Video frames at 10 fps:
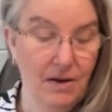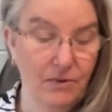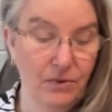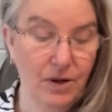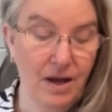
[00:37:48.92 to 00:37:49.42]

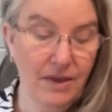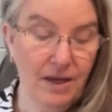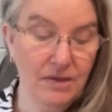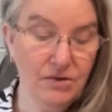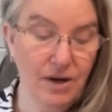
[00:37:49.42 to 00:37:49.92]
For neither
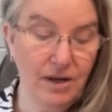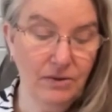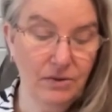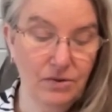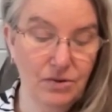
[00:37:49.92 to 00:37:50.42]
Israel
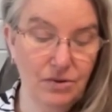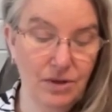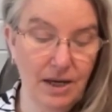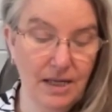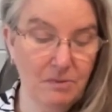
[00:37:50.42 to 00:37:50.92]
nor
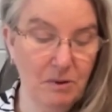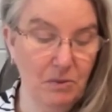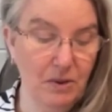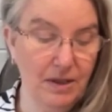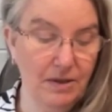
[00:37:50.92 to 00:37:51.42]
Judah has
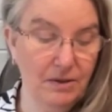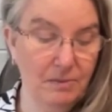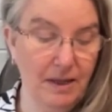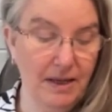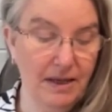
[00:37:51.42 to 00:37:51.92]
been widowed
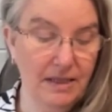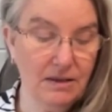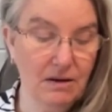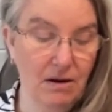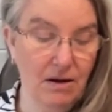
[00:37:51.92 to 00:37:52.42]
by his
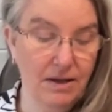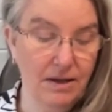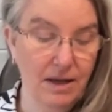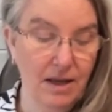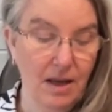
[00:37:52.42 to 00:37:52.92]
God,
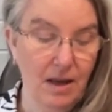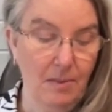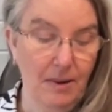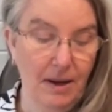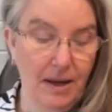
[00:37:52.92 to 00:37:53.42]

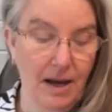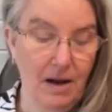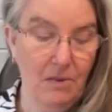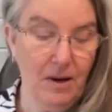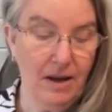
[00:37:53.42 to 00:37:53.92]
by
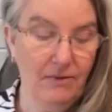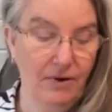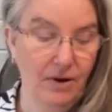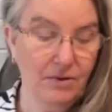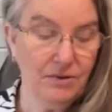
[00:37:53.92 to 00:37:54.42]
Yahweh of
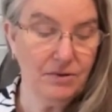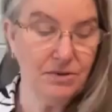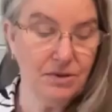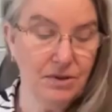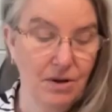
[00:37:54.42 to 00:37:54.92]

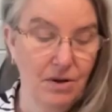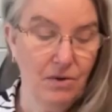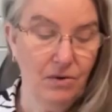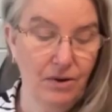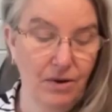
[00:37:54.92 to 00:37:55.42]
hosts,
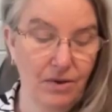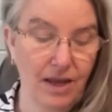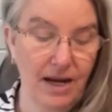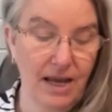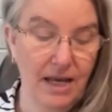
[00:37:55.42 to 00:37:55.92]
although
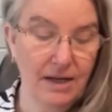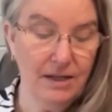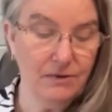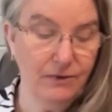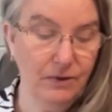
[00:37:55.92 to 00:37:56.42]
their land
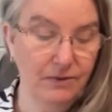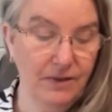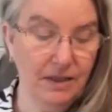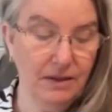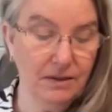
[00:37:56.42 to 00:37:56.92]
is full of
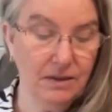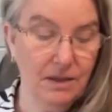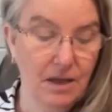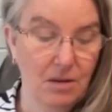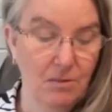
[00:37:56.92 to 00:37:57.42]
guilt
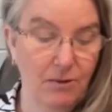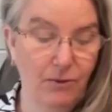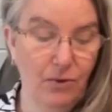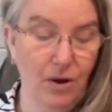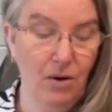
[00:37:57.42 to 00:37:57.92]

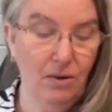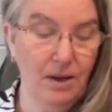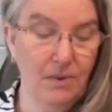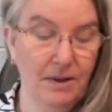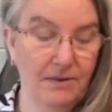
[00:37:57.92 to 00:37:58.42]
before the
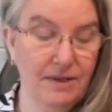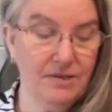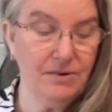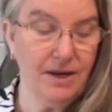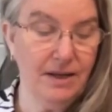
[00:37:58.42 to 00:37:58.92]
Holy One of
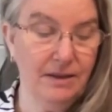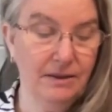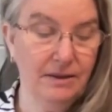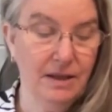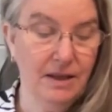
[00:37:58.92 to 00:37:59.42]
Israel.
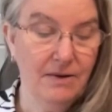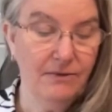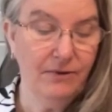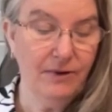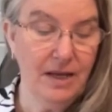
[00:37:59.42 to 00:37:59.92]

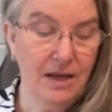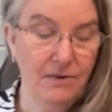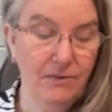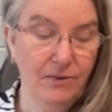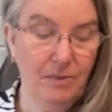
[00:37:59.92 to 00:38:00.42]

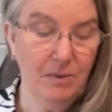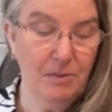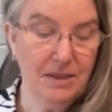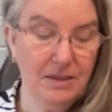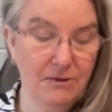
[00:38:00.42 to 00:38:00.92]
Flee from the
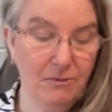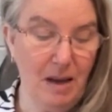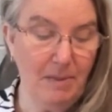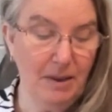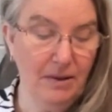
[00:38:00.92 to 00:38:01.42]
midst of
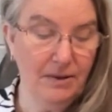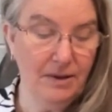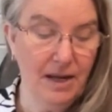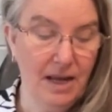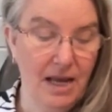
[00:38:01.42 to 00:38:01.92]
Babylon,
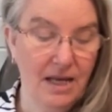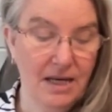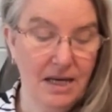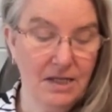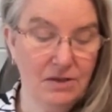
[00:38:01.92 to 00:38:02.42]
and
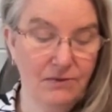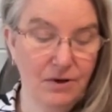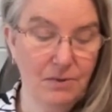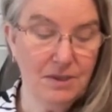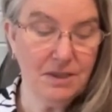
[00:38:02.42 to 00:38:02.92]
each of
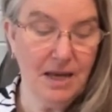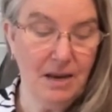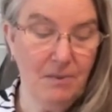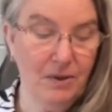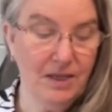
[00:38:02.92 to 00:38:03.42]
you
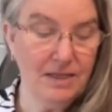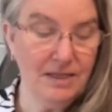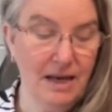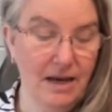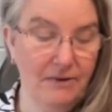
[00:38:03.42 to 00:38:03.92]
escape with his
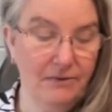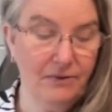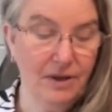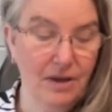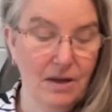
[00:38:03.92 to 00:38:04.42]
life.
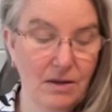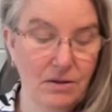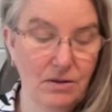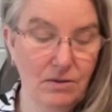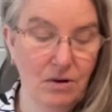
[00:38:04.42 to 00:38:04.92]

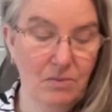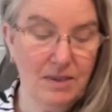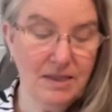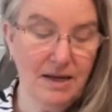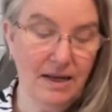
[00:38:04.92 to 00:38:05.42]
Do not be
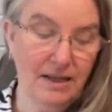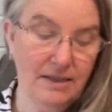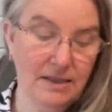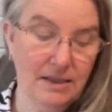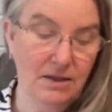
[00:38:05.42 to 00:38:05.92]

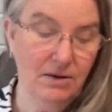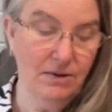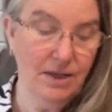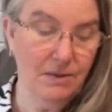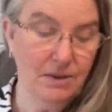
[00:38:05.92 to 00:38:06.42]
silenced in her
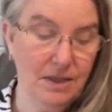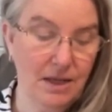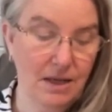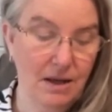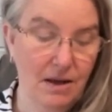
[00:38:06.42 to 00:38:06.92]

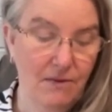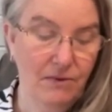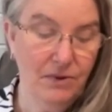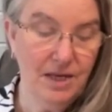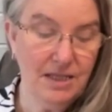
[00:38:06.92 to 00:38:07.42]
iniquity,
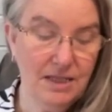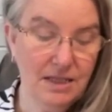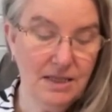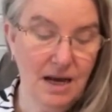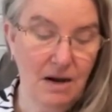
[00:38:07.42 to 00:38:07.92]
for this
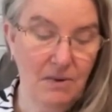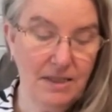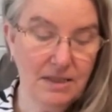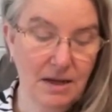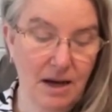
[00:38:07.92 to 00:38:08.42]
is
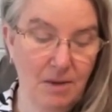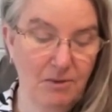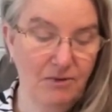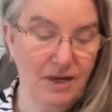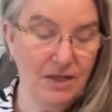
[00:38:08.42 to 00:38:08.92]
Yahweh's time
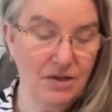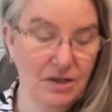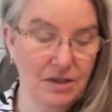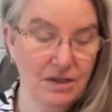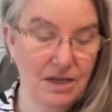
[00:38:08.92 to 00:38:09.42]
of
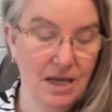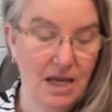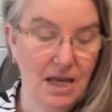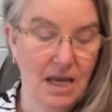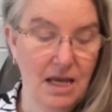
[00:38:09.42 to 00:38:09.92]
vengeance.
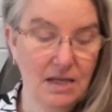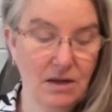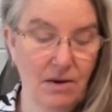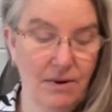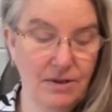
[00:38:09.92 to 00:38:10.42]
He is
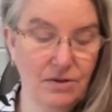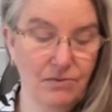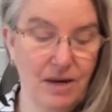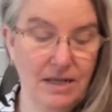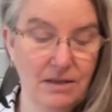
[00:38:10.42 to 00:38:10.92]
going to
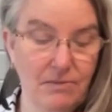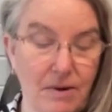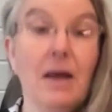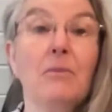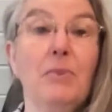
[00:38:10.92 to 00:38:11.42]
render
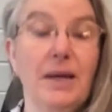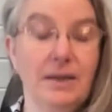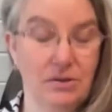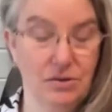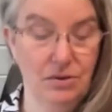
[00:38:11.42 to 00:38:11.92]

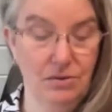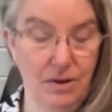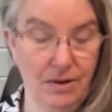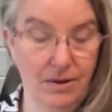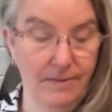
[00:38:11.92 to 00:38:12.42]
recompense to
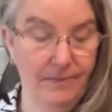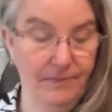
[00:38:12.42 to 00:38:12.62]
her.